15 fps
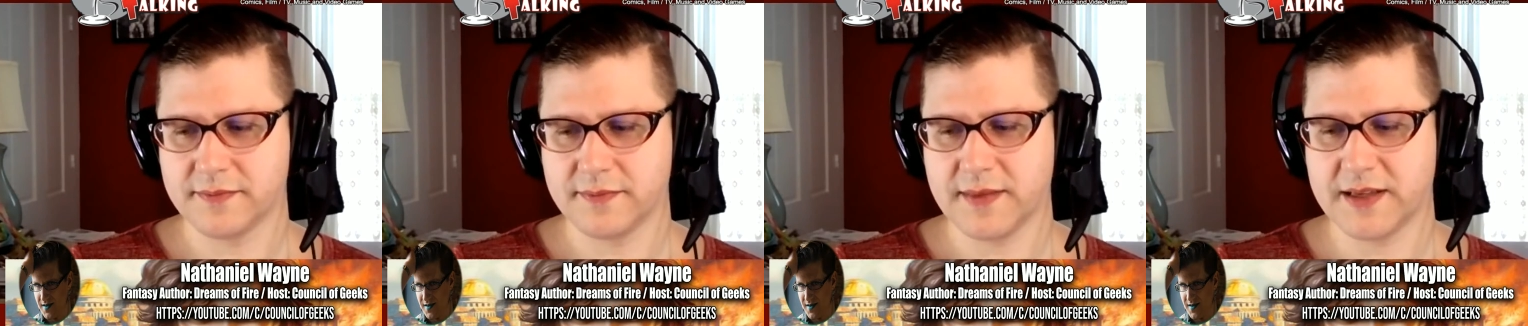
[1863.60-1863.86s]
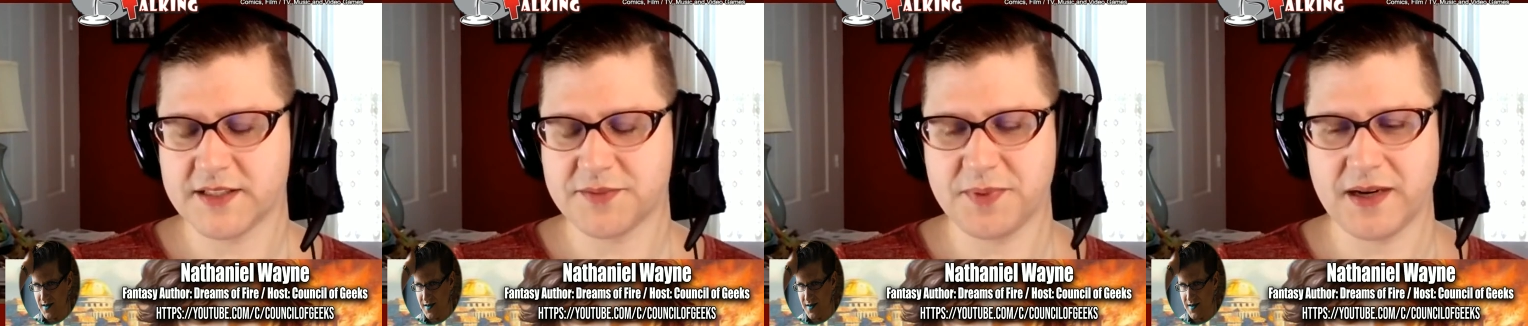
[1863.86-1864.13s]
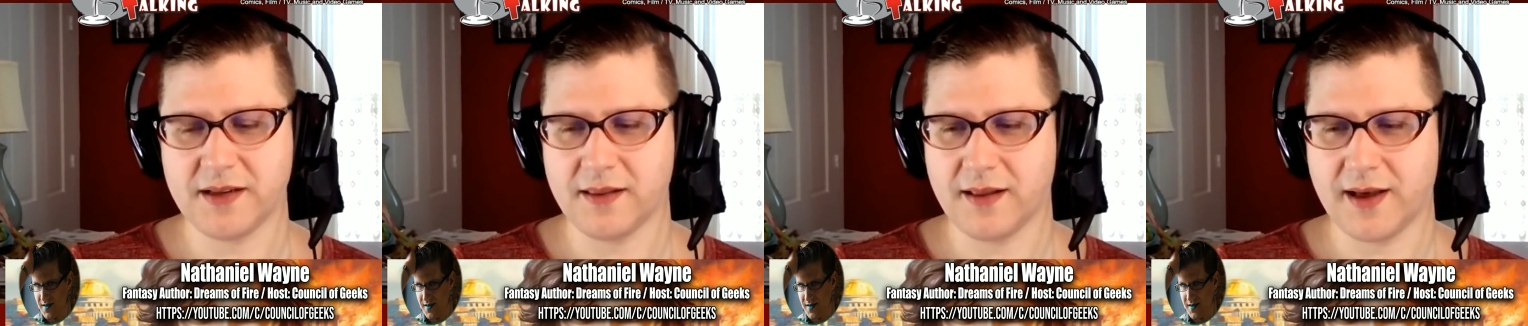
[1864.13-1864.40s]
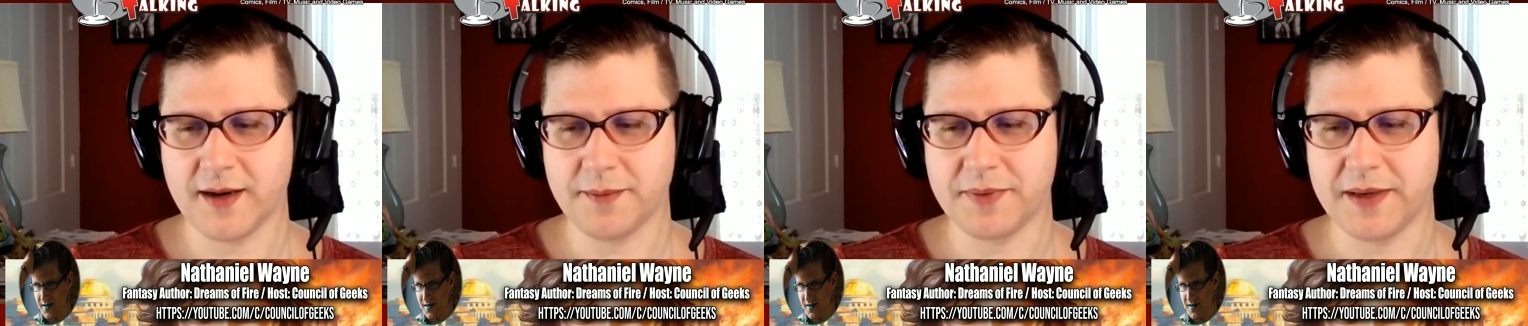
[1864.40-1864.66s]
Speaker 1: it's been a lot of
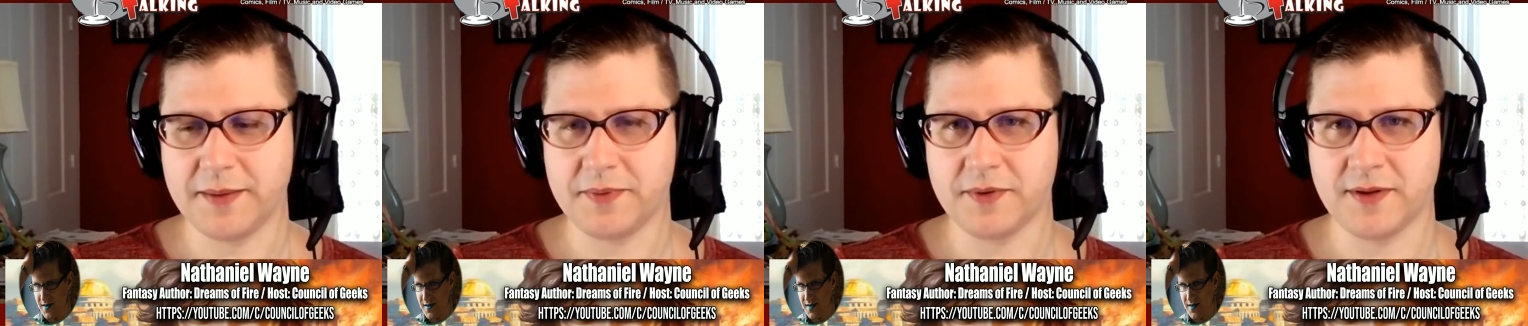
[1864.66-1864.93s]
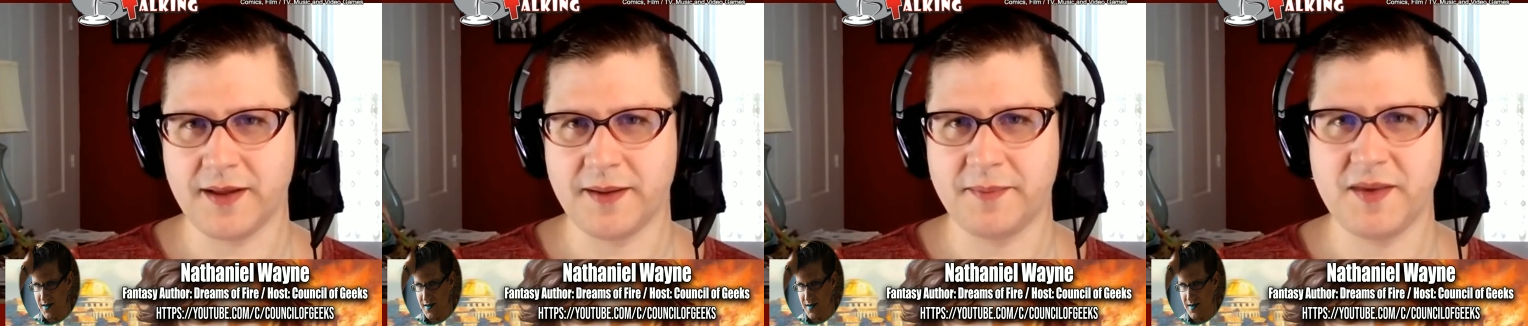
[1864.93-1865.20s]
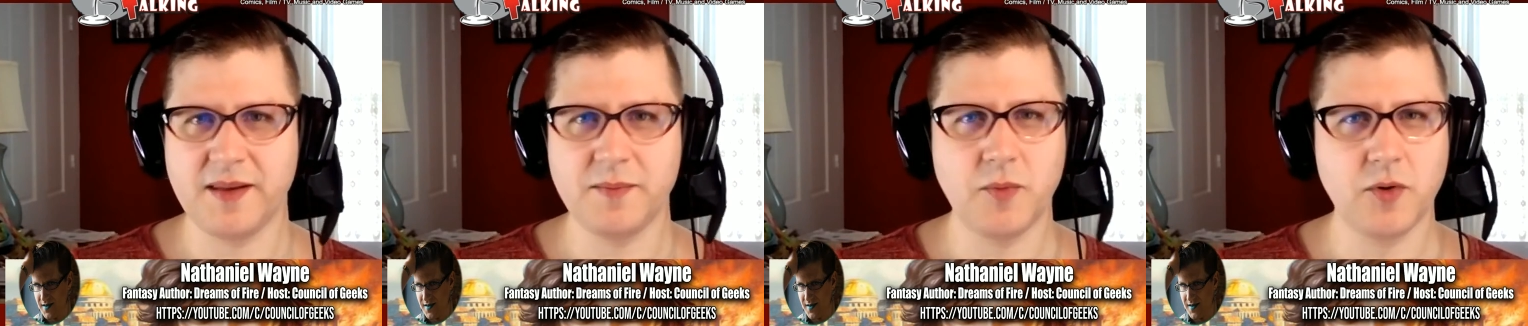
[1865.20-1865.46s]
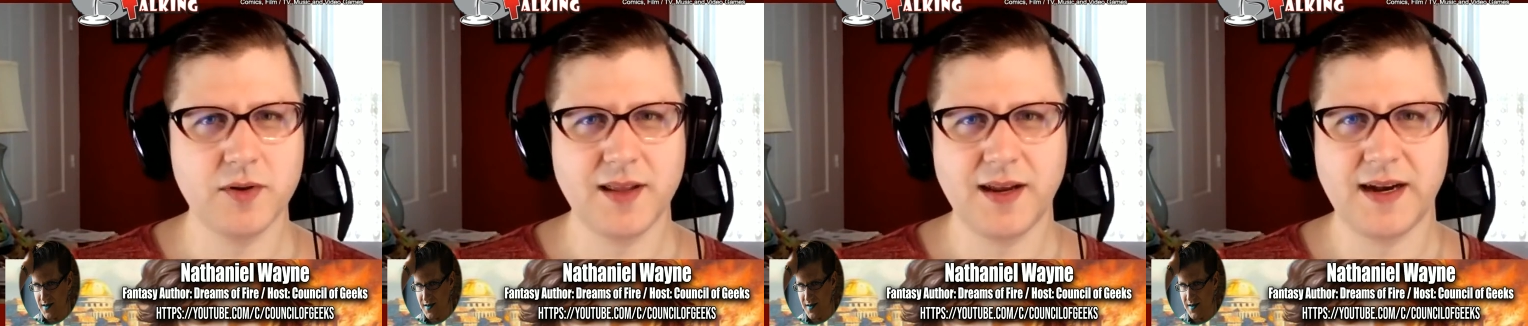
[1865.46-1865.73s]
people. I mean, more than
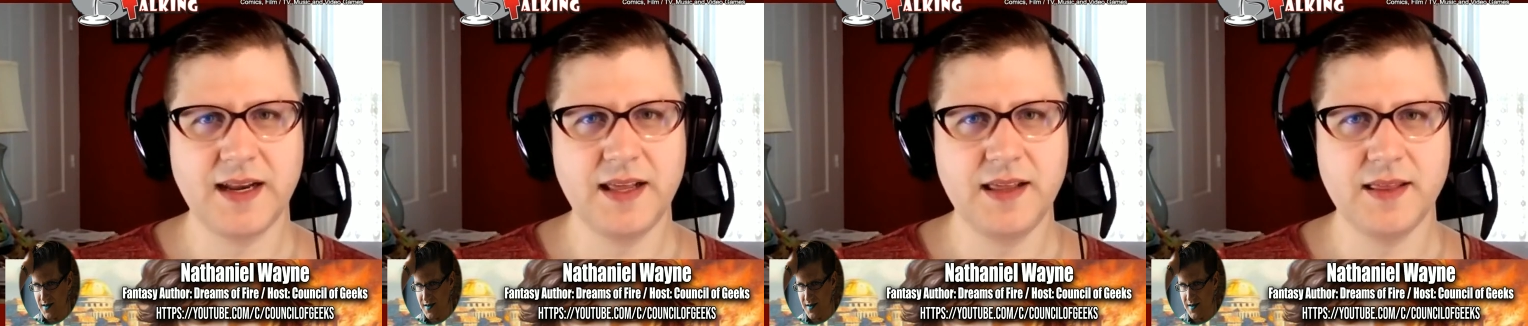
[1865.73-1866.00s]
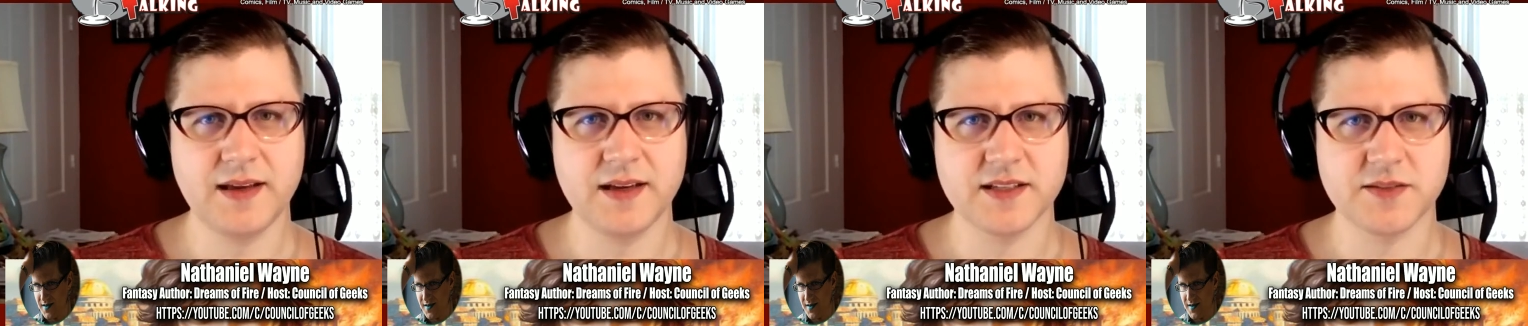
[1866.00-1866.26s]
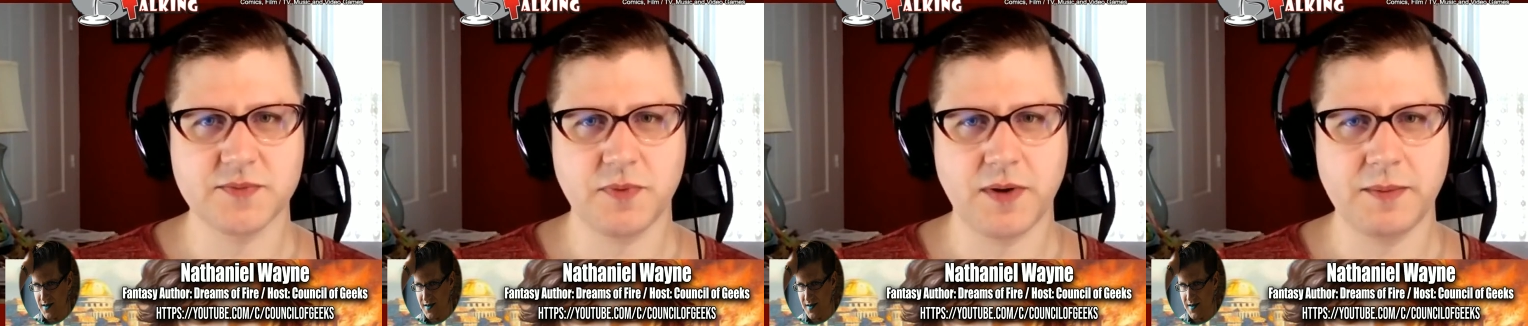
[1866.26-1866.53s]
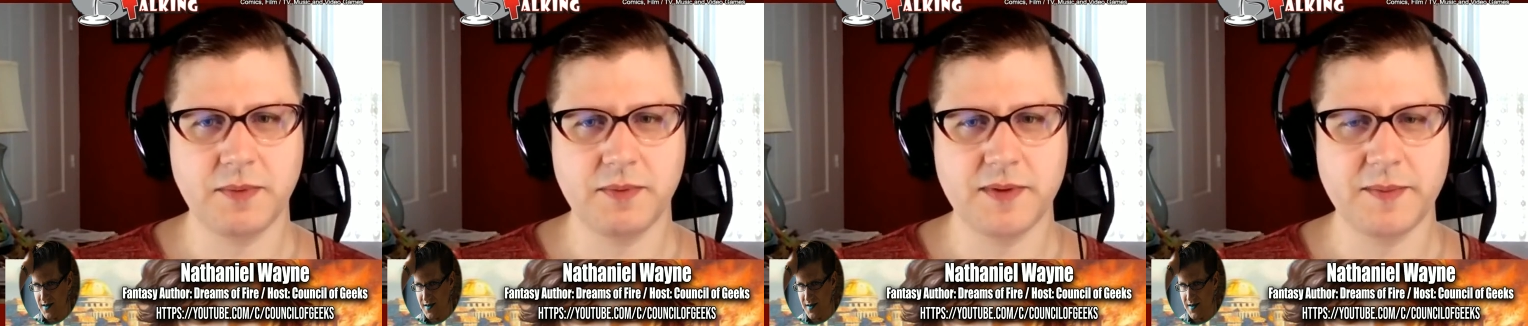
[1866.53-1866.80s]
anything, it's
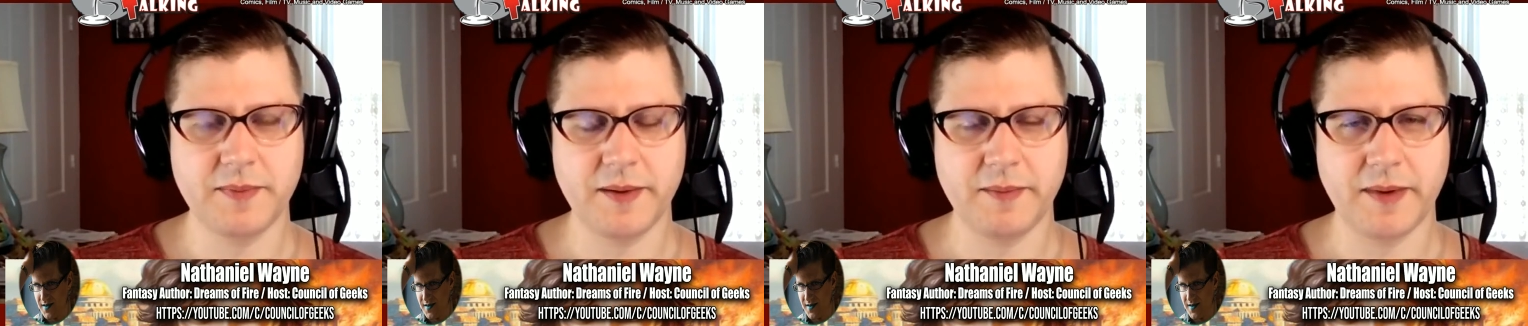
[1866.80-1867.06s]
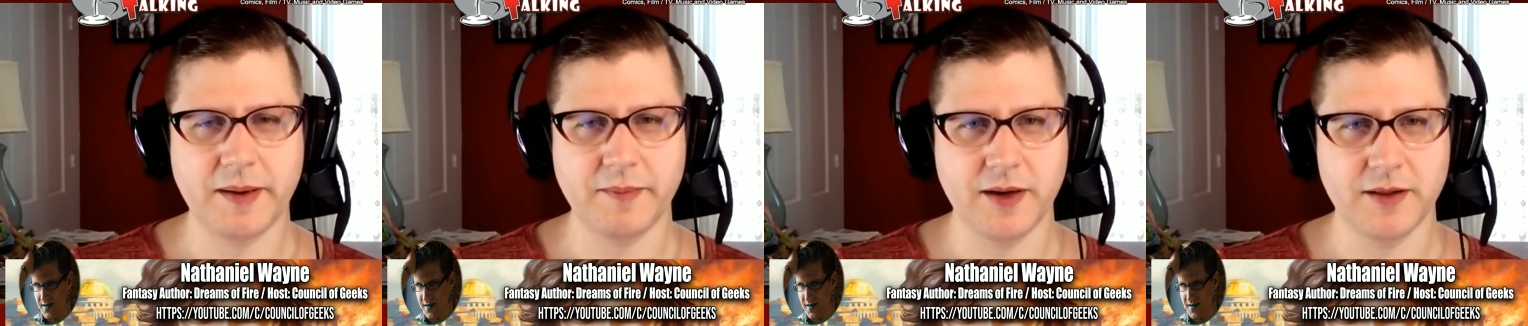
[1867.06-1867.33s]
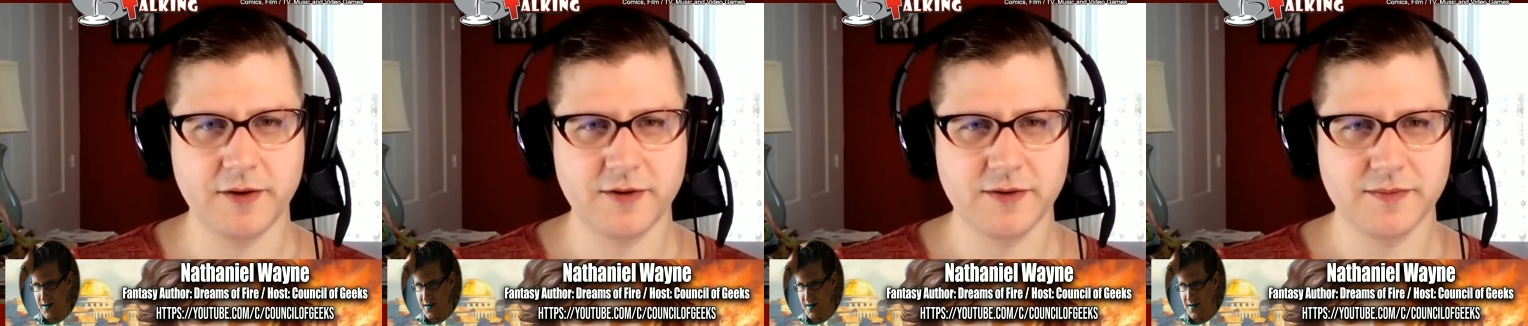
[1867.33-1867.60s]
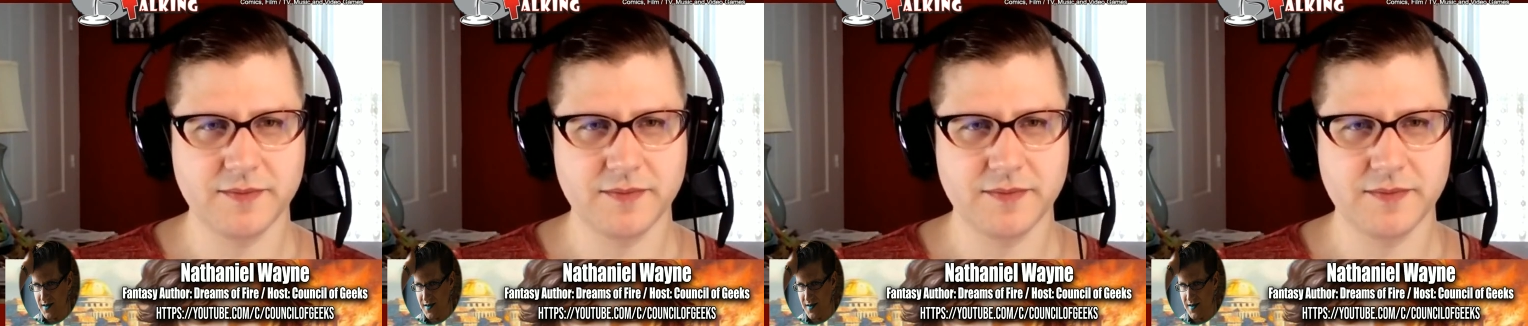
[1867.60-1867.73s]
probably been my mother.